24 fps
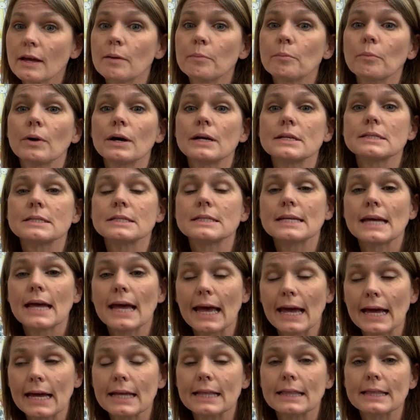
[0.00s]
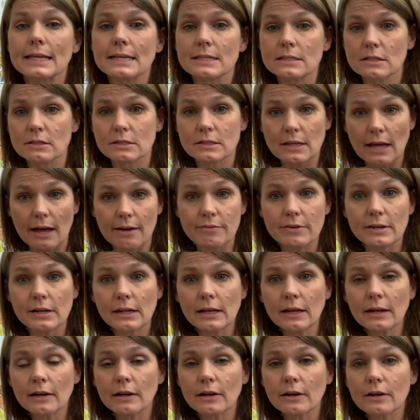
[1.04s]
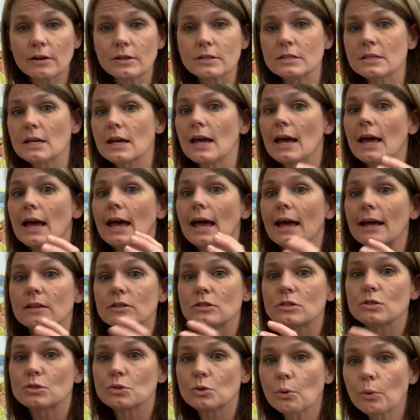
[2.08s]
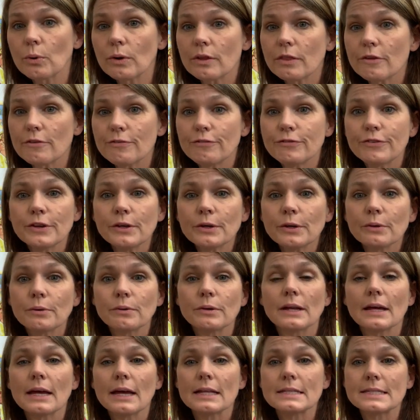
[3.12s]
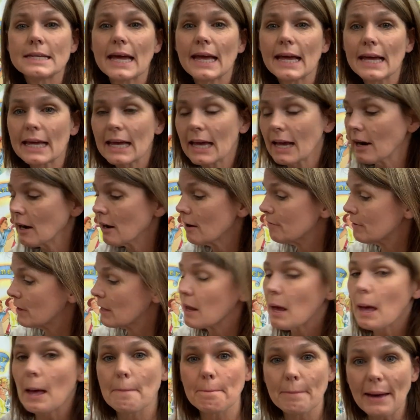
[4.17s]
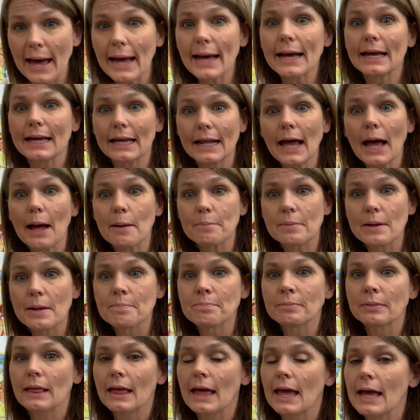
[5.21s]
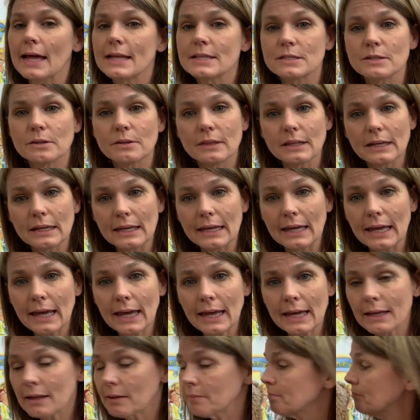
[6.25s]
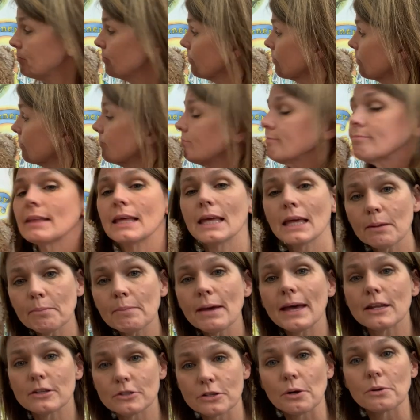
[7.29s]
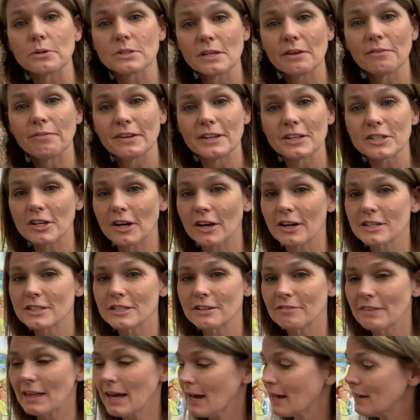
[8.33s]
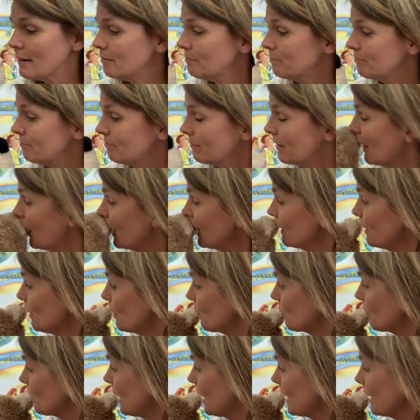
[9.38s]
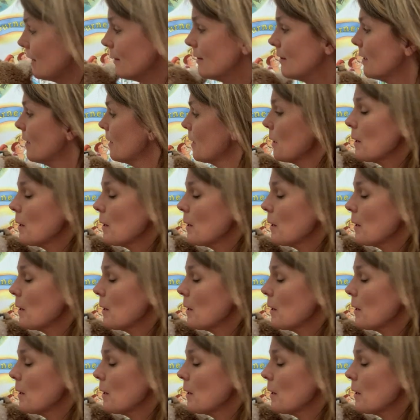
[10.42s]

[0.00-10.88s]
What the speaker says: them was, take this 7 years and store the food, take care of it, pack it up. And so the king, he made Joseph in charge of that. I know, right?